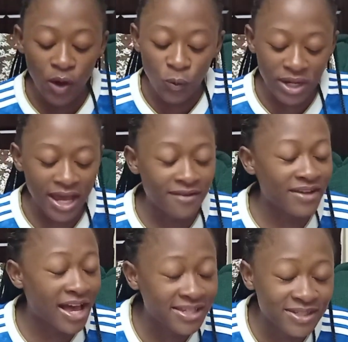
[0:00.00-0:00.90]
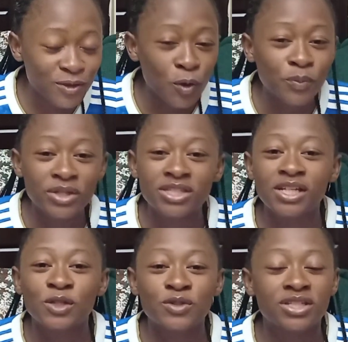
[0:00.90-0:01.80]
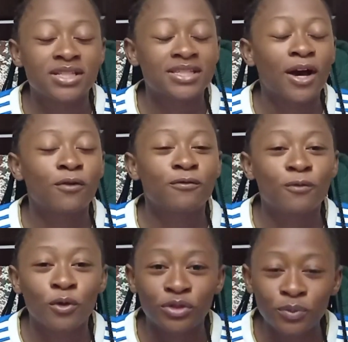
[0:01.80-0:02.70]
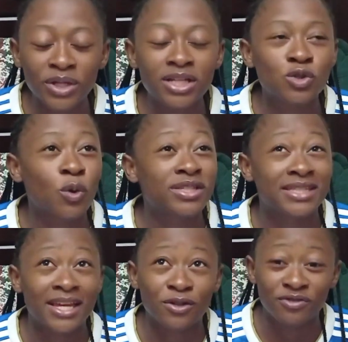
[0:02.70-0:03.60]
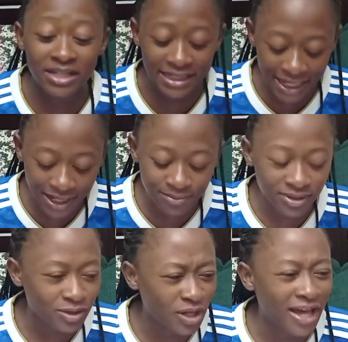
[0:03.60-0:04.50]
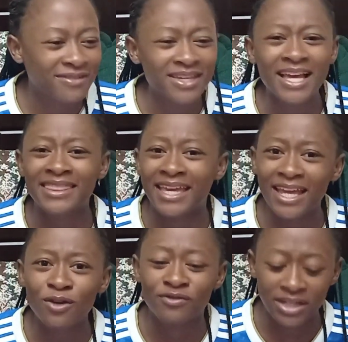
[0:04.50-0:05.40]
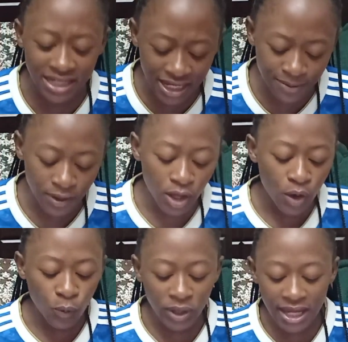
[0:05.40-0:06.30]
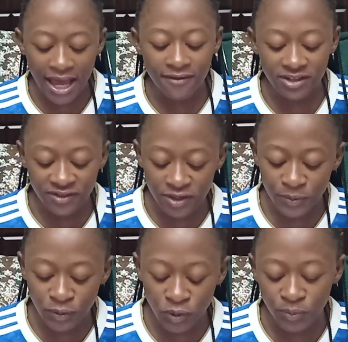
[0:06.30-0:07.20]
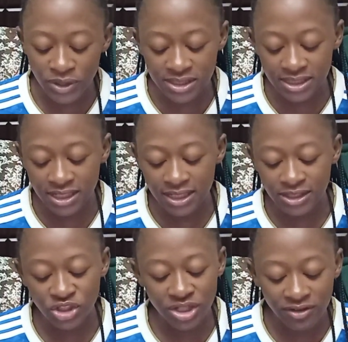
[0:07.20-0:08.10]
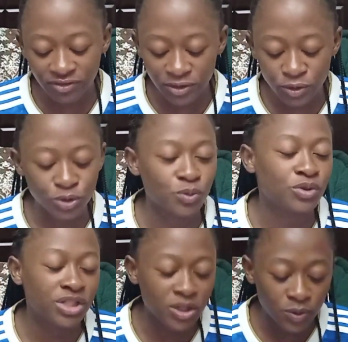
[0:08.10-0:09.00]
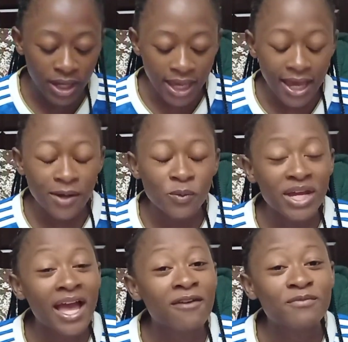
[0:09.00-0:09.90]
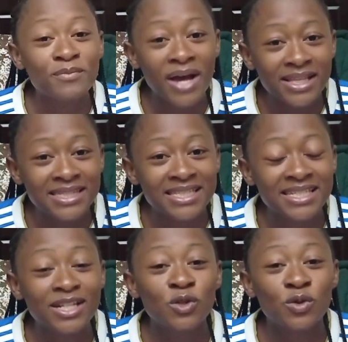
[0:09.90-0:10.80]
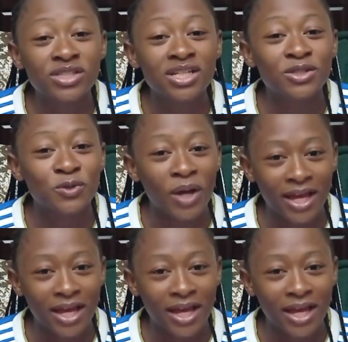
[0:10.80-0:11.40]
We have Arsenal beating Luton Town 4-3 towards the end of the game. I think at the end of the game, we have Liverpool beating Sheffield 2-0, and we have Man City losing to